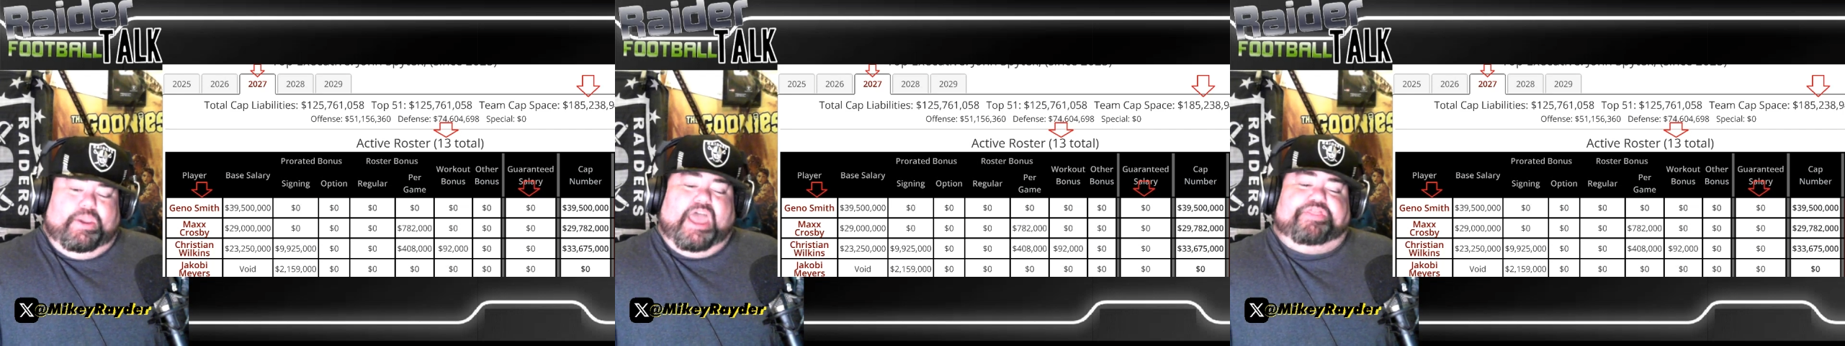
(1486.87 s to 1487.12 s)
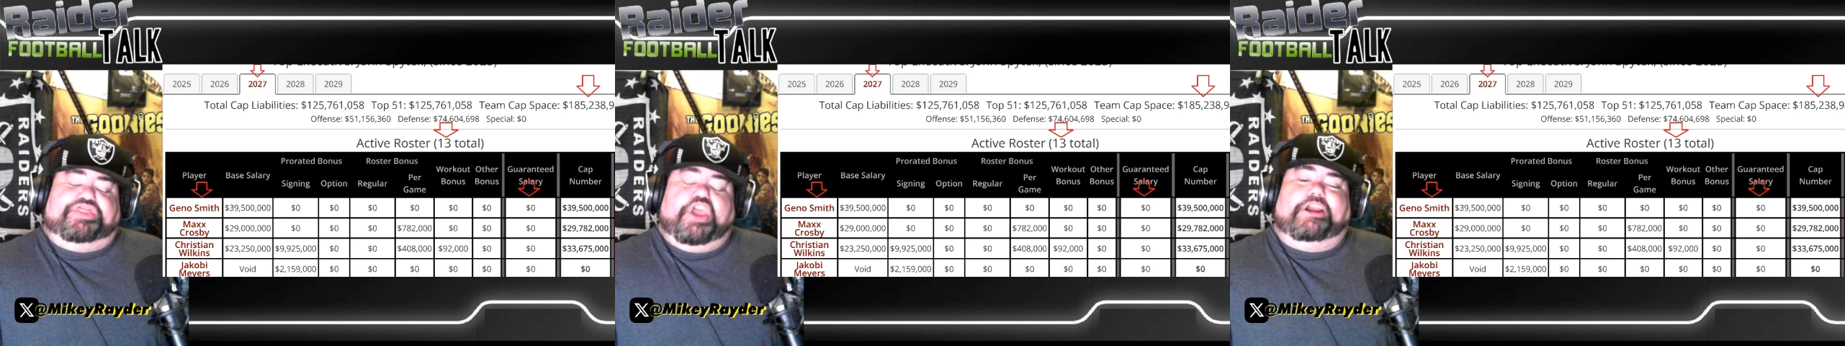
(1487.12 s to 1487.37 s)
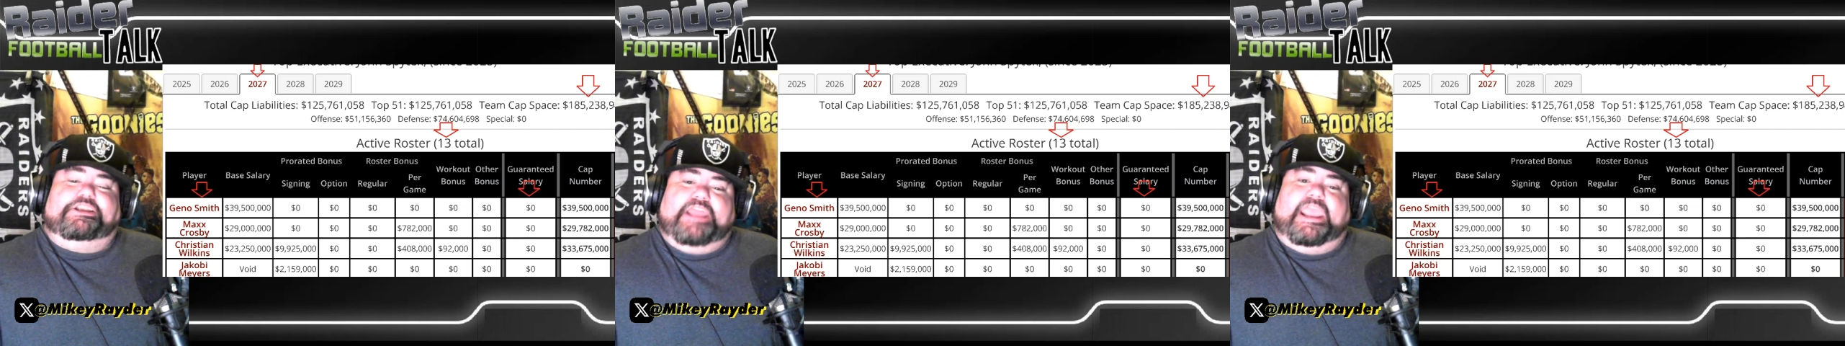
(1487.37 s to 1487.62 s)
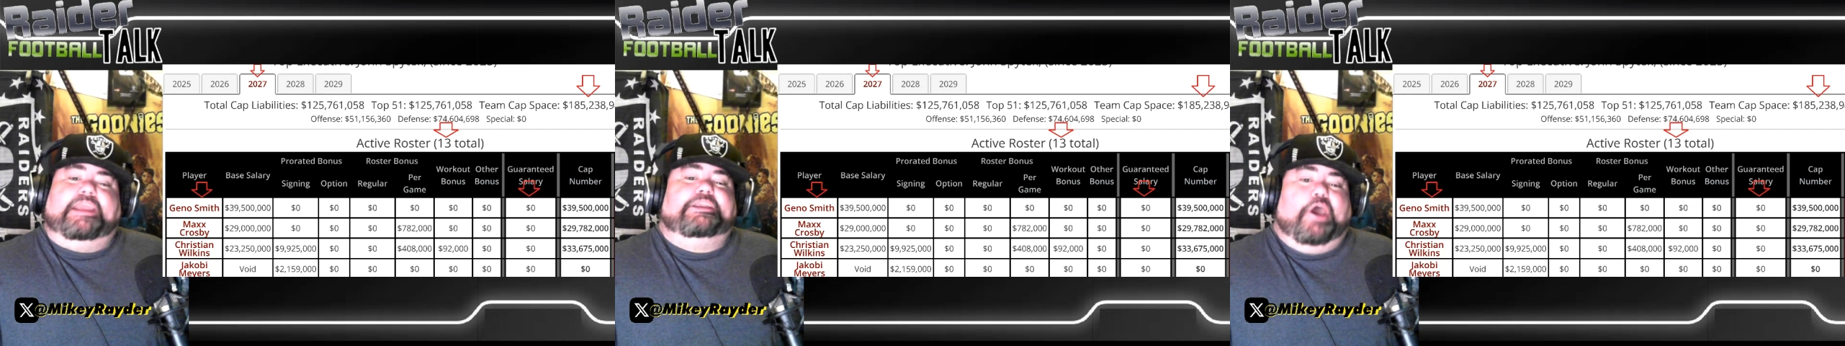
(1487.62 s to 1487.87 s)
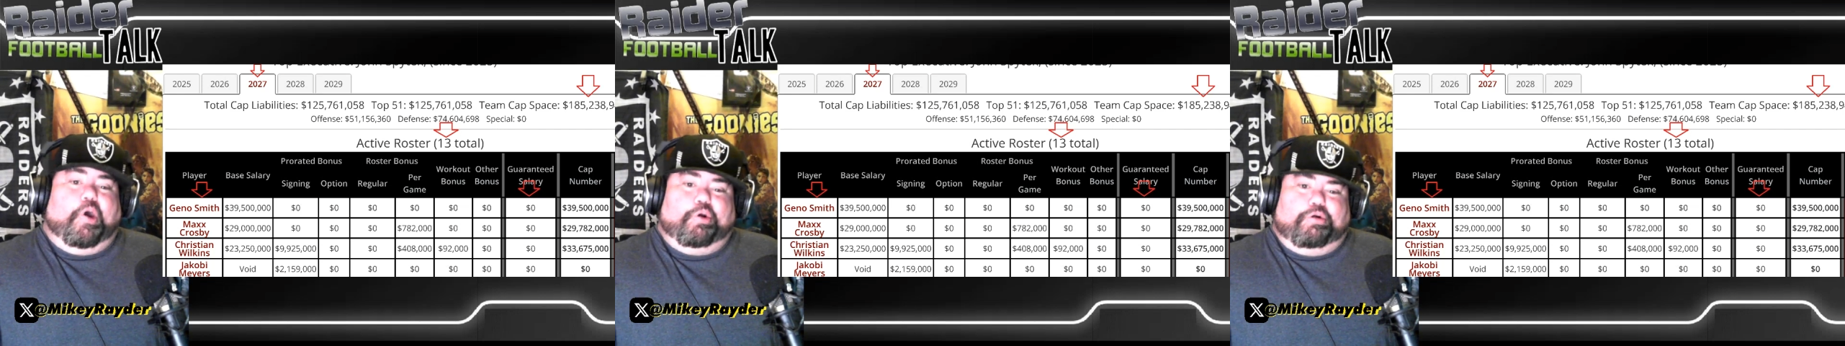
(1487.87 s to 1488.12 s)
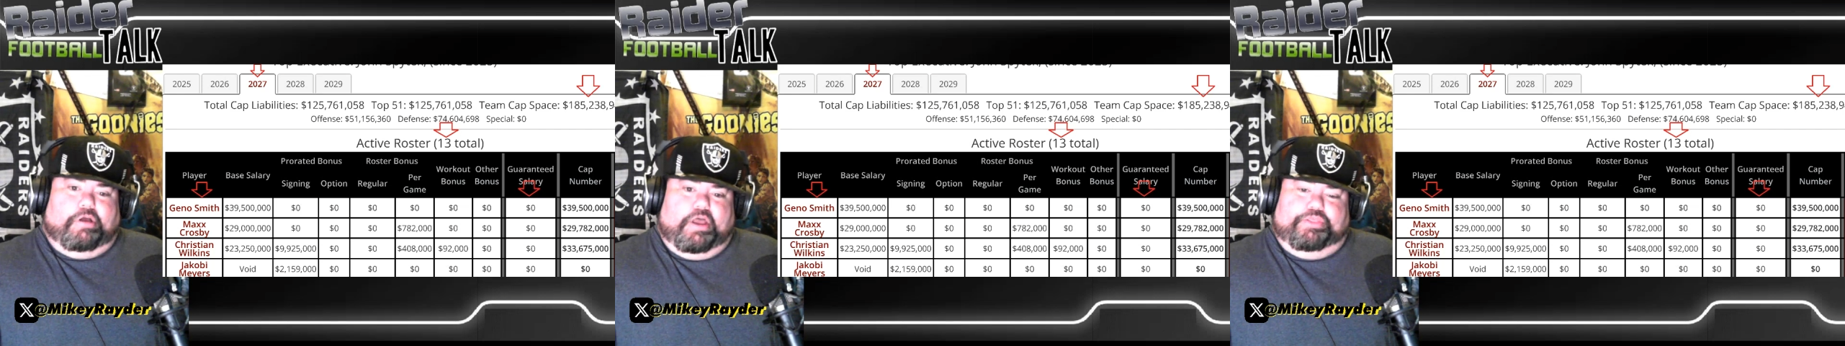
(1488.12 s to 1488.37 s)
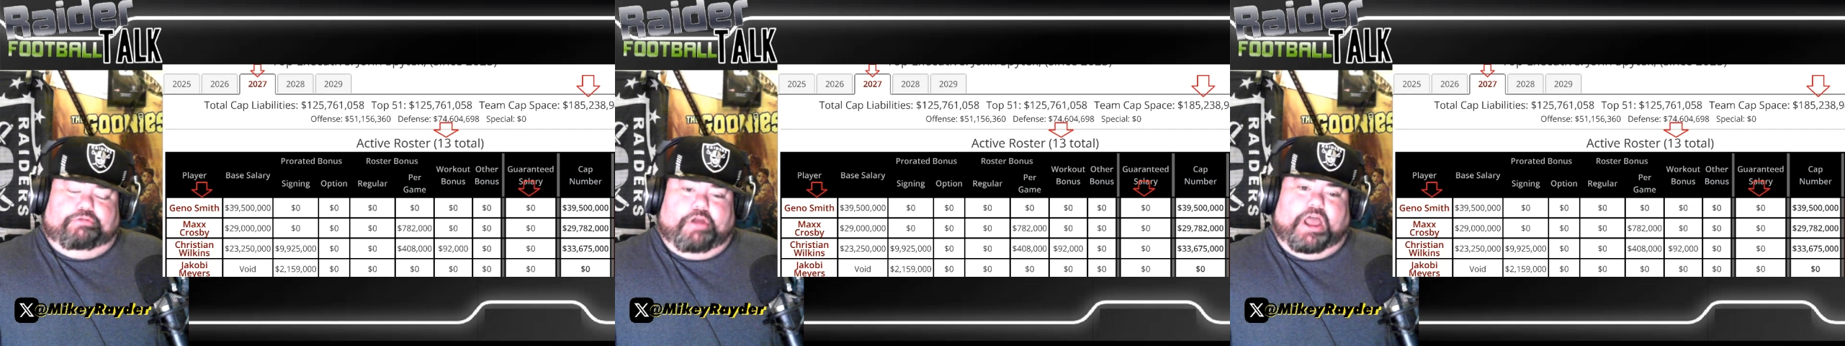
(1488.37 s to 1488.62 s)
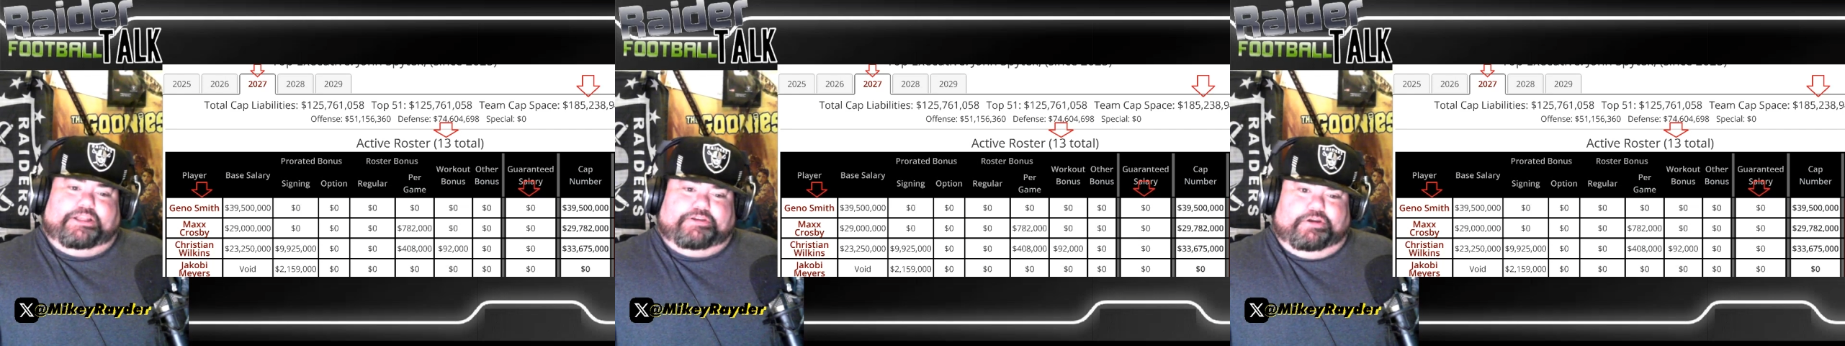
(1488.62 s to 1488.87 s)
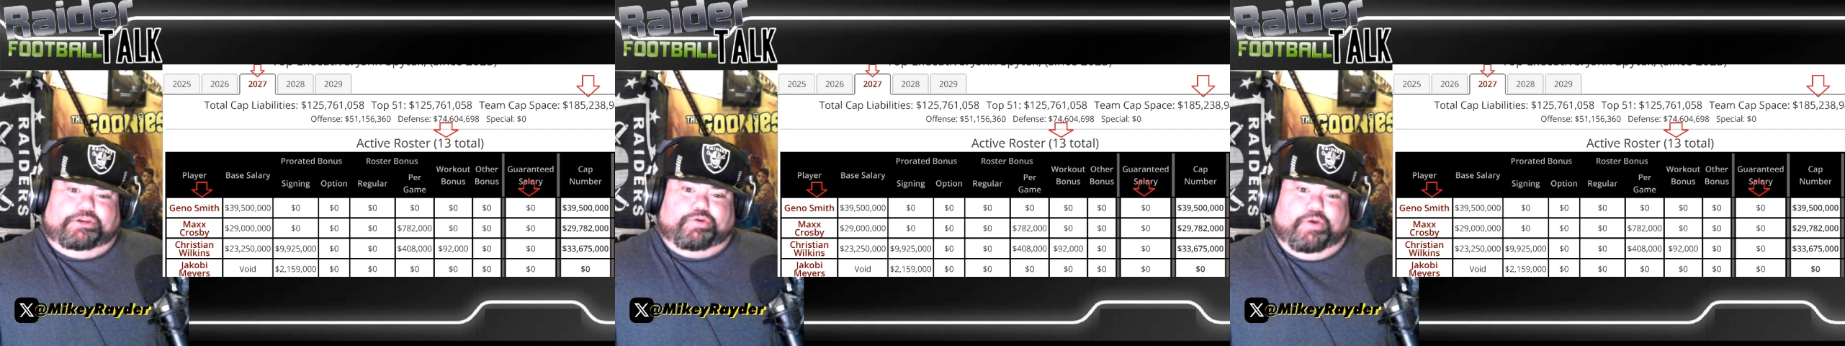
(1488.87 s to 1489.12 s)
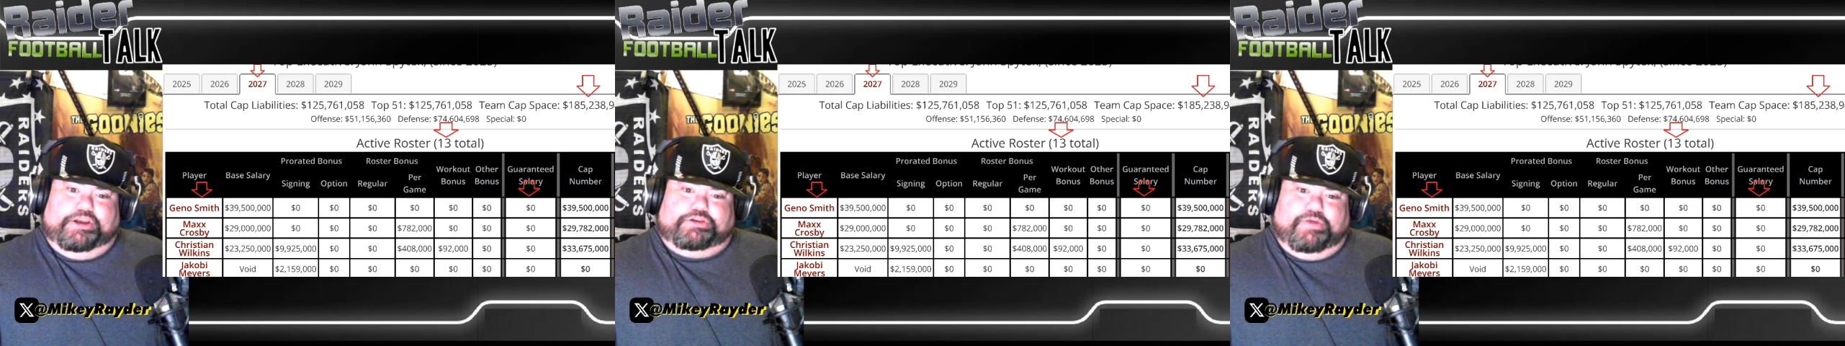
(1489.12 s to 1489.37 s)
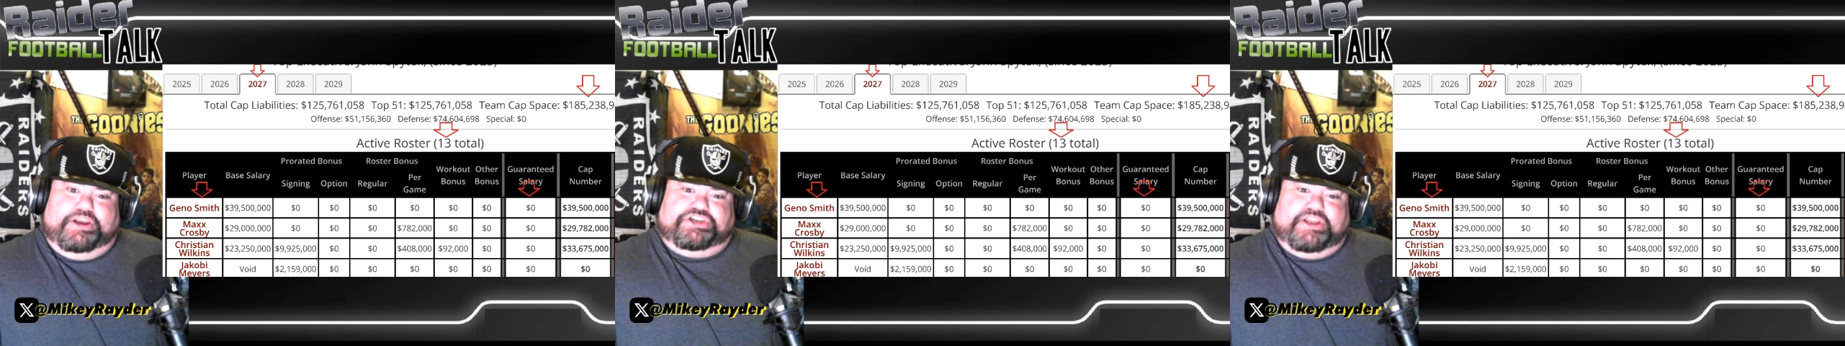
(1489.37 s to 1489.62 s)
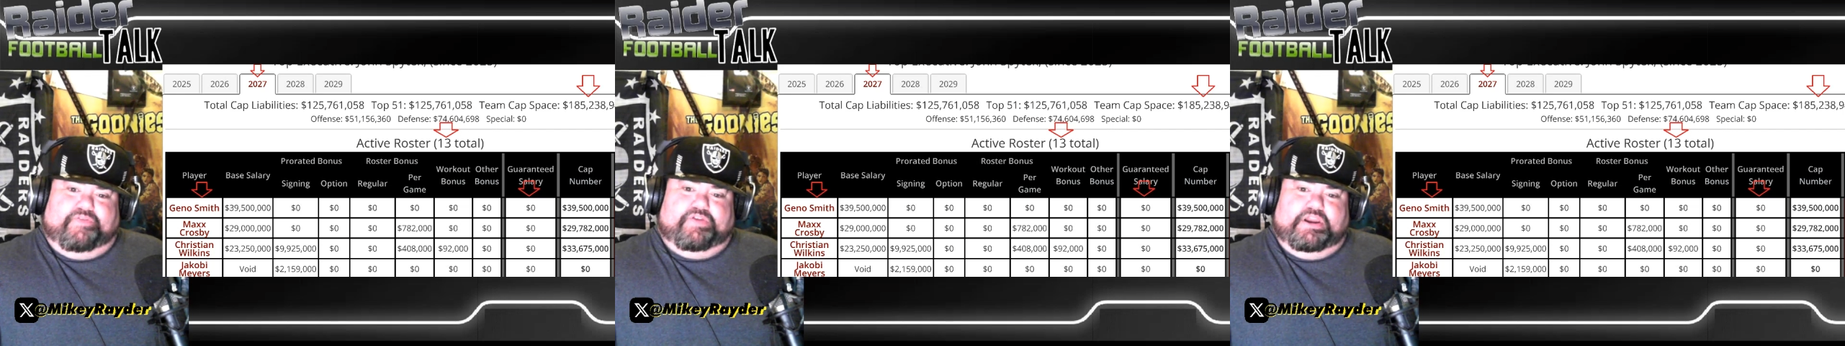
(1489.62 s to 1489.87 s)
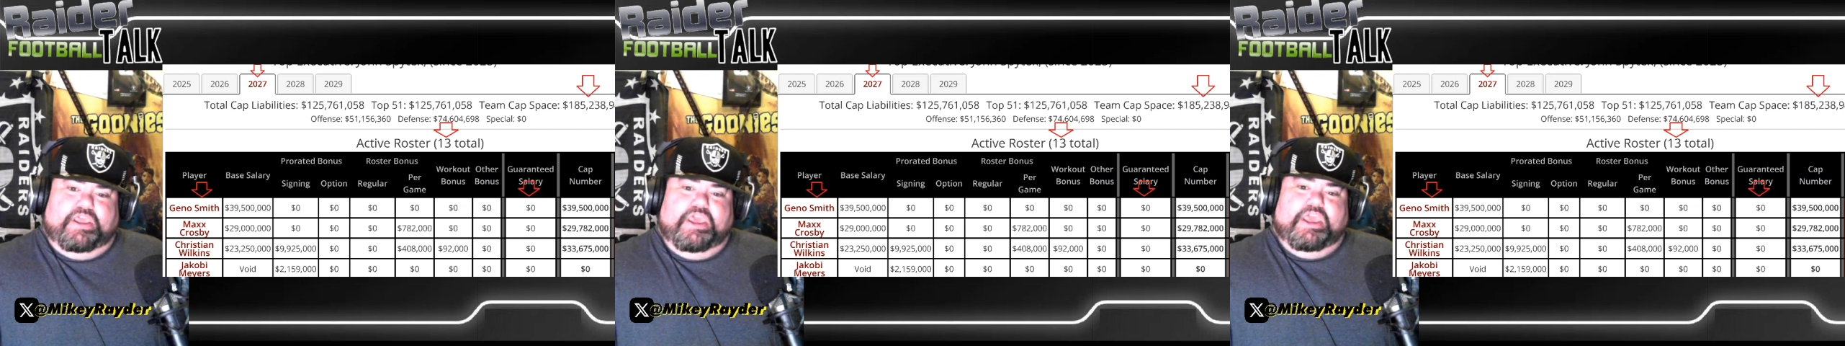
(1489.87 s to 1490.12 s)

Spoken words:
got 13 total on the roster in 2027.